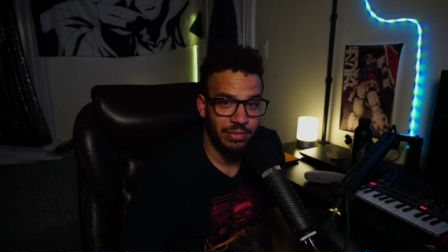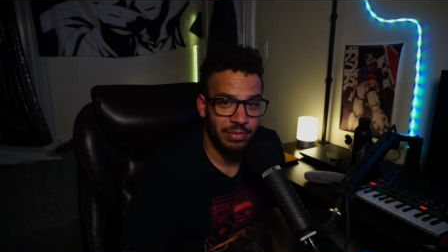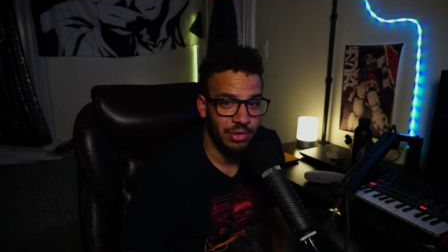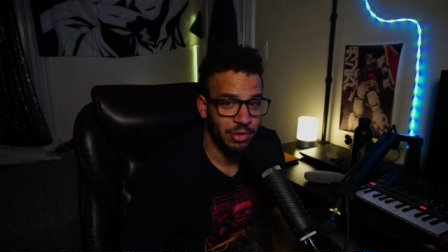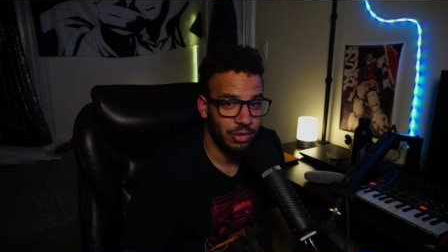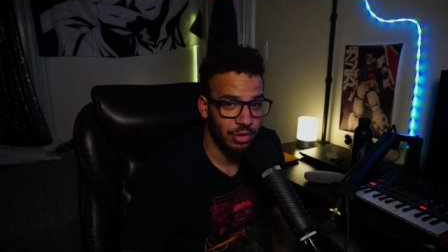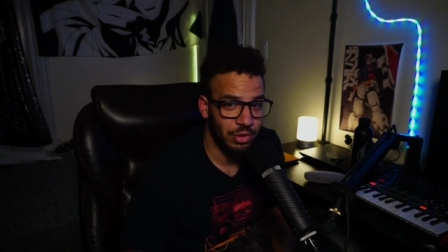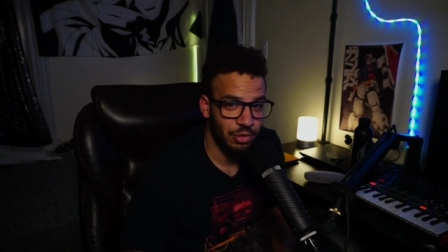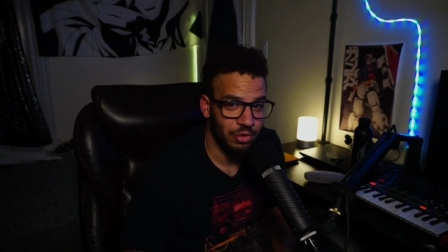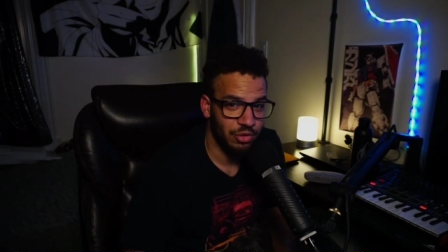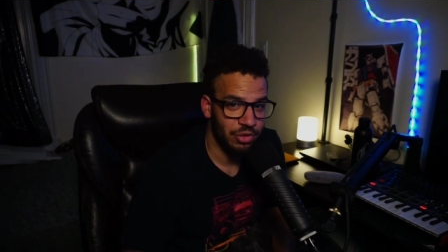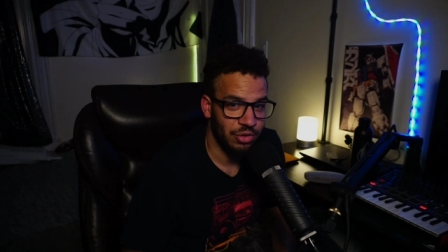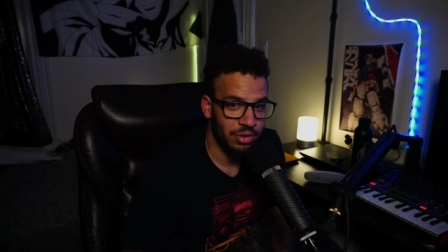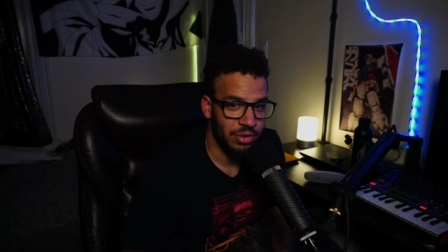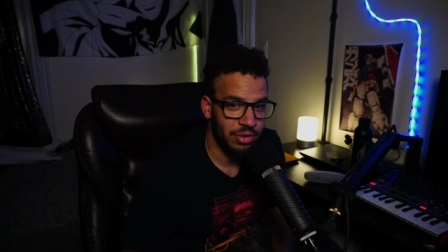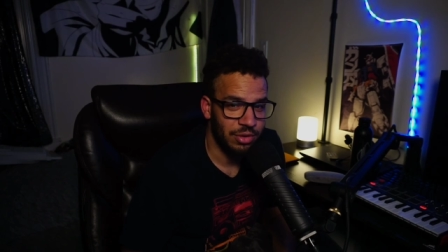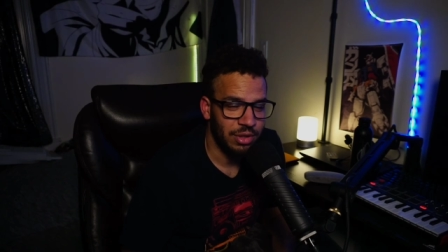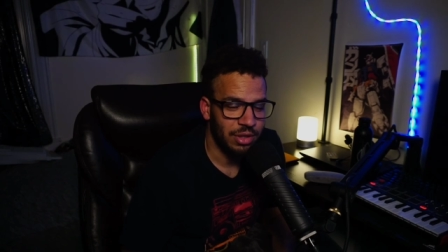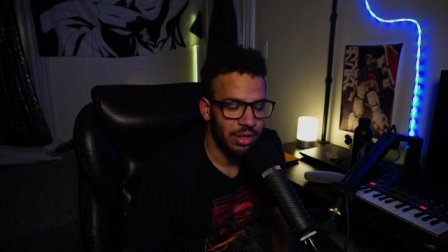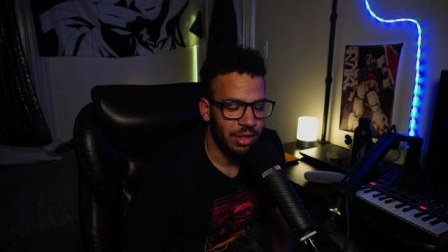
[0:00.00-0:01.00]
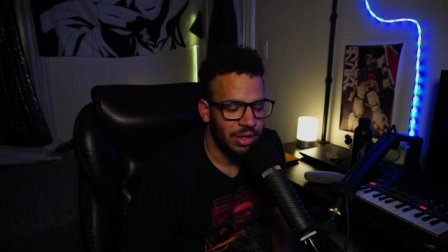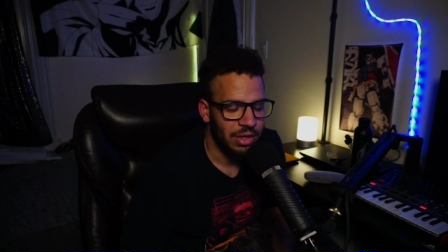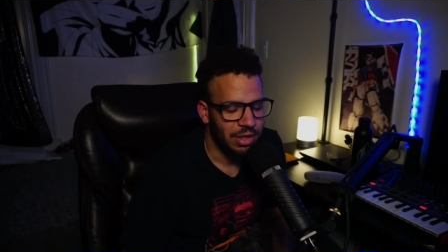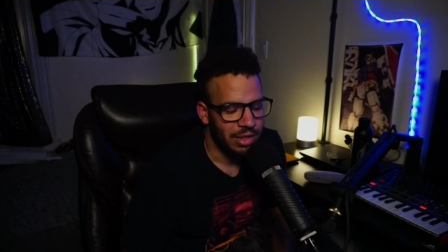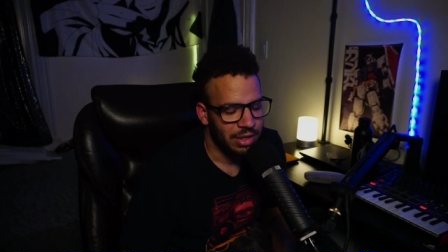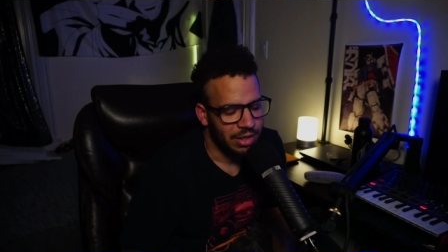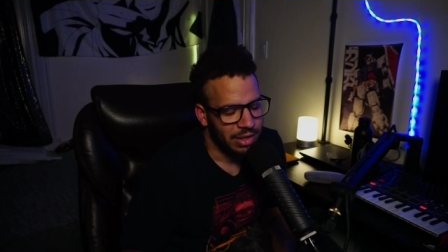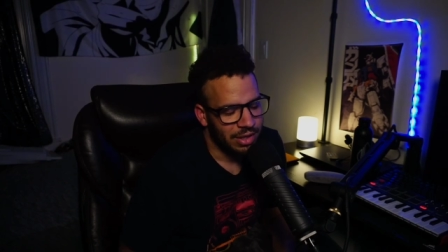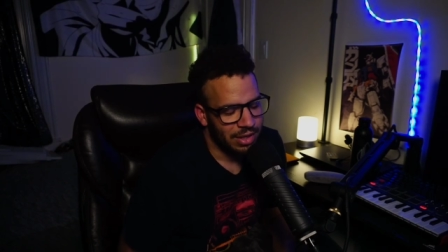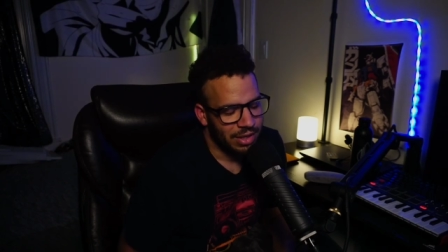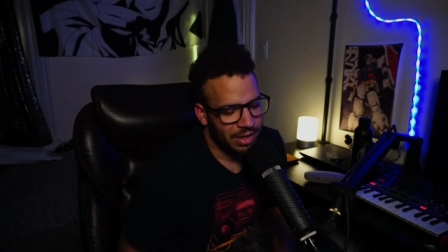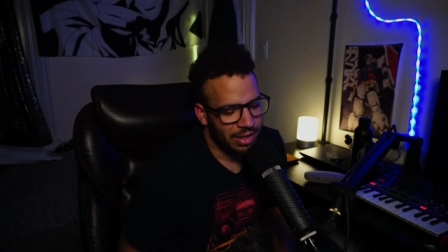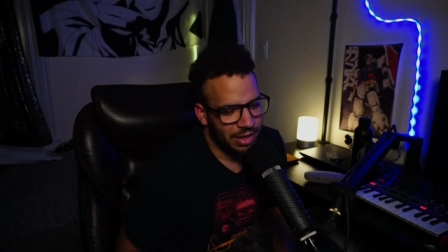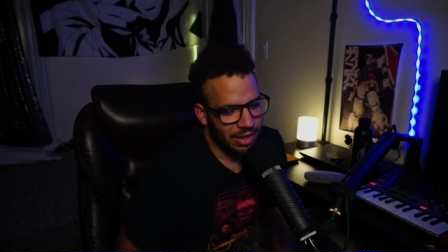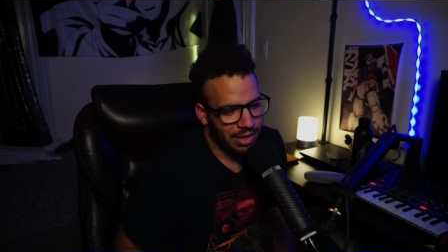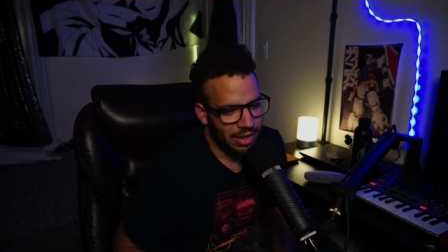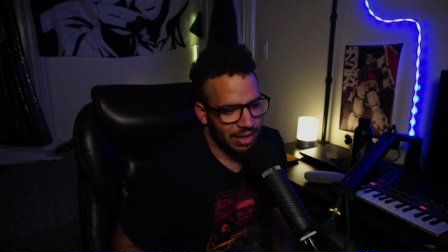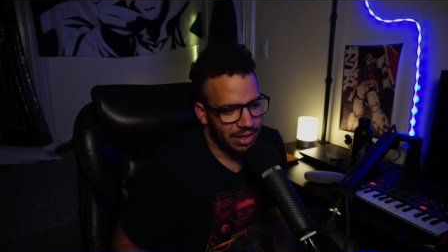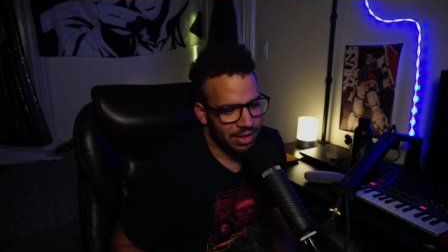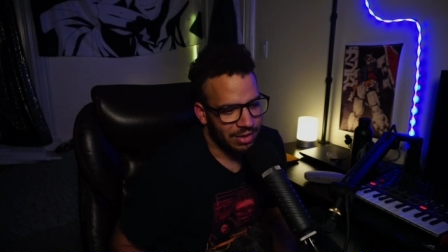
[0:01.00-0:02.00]
delusional,
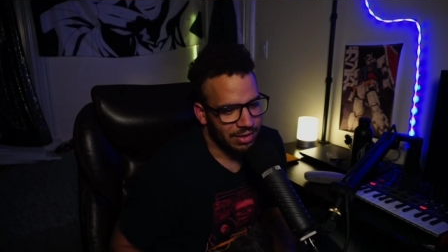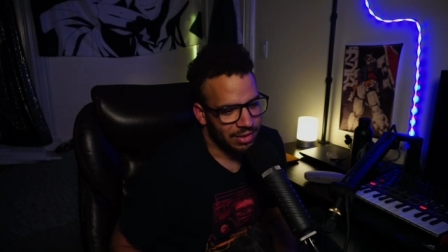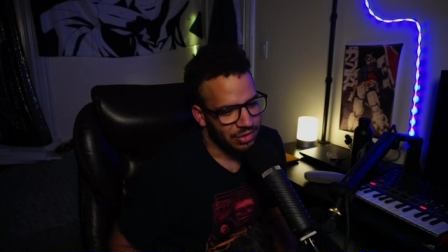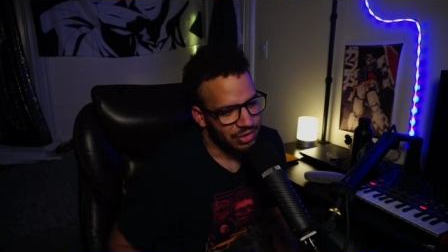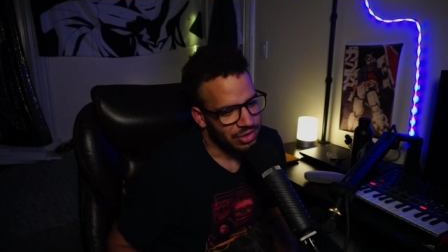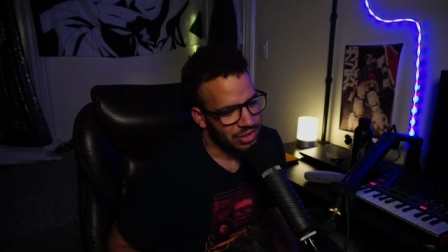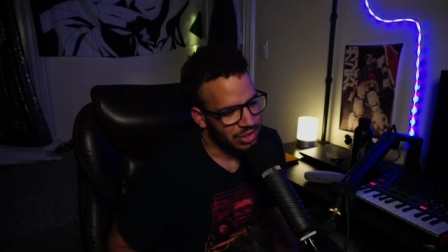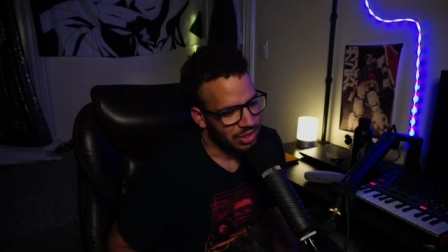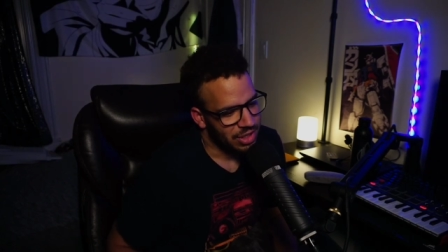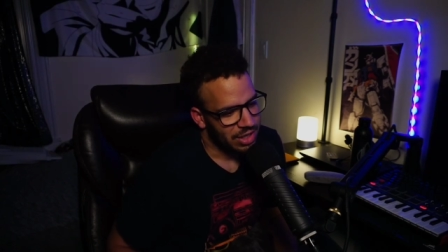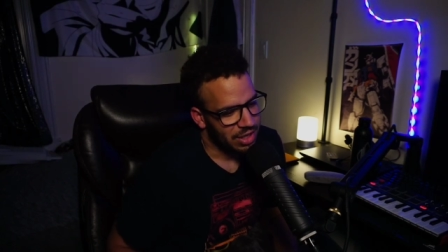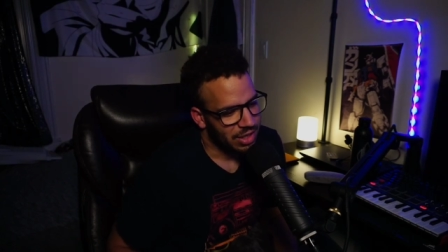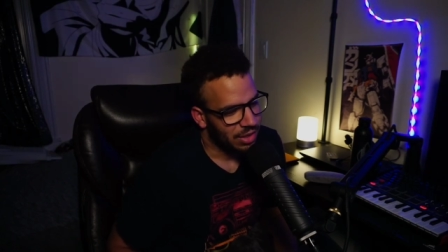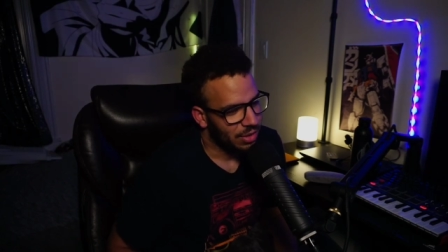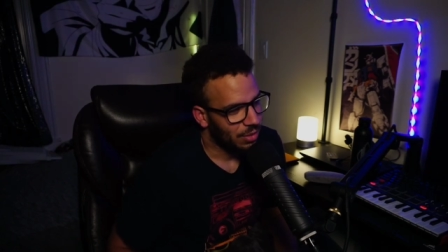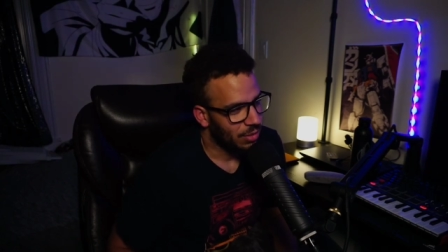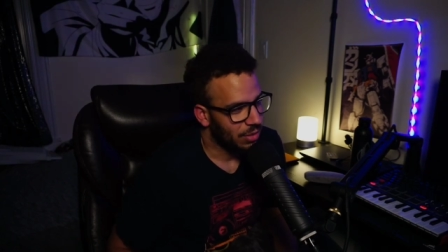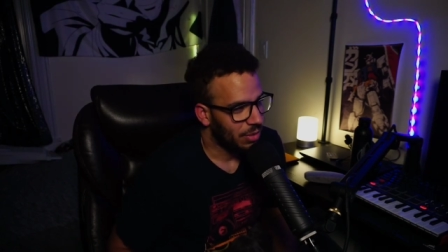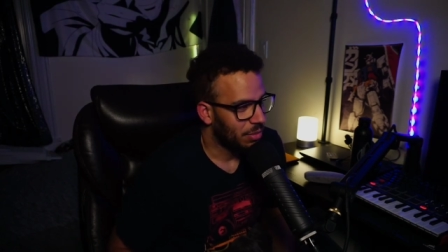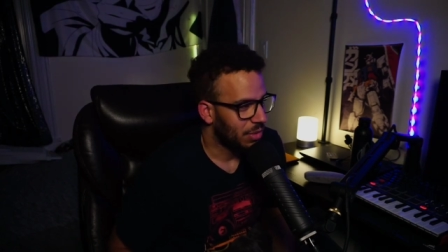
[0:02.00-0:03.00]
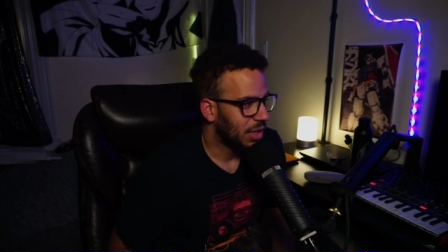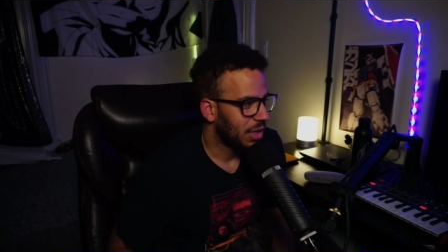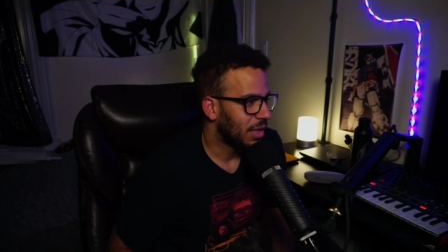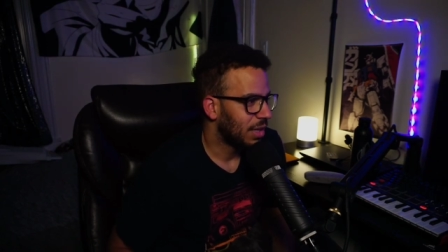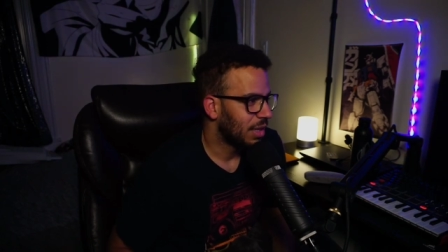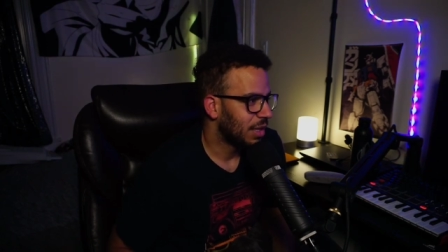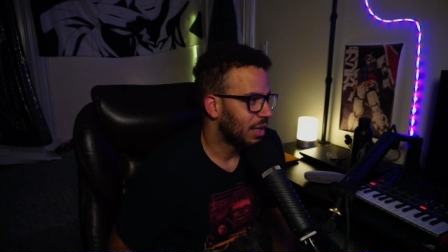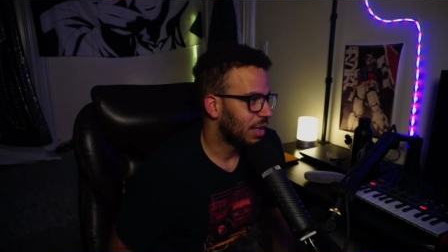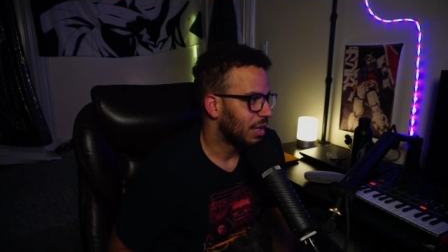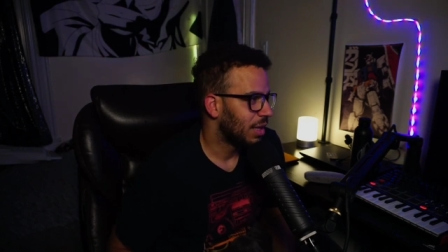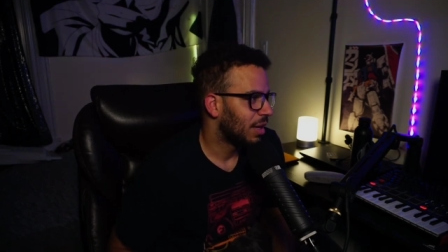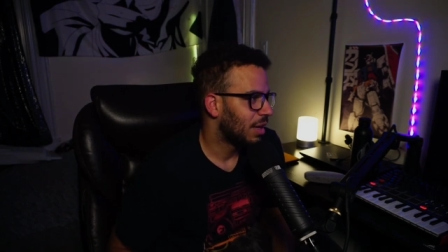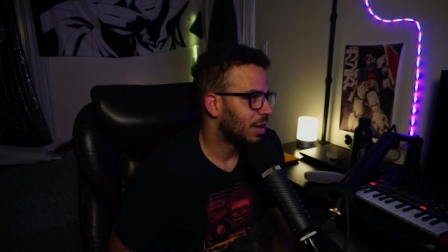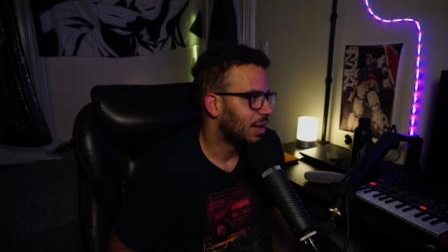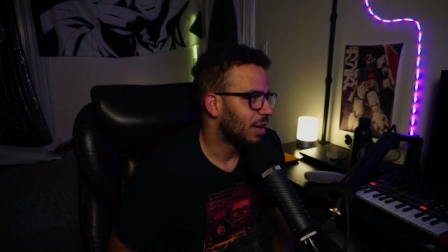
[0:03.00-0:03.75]
in this chair with a blanket.